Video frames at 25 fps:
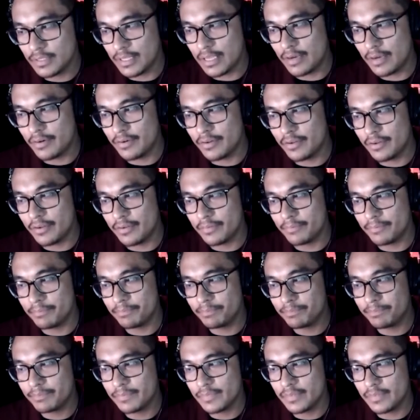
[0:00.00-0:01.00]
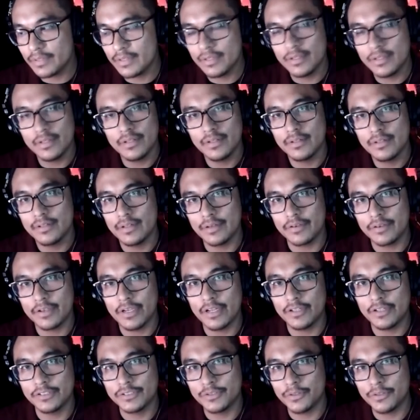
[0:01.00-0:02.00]
I don't know.
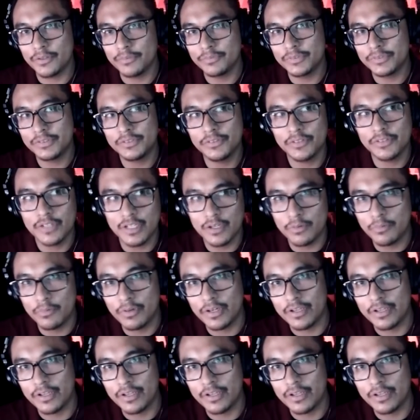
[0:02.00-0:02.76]
I'm still kind of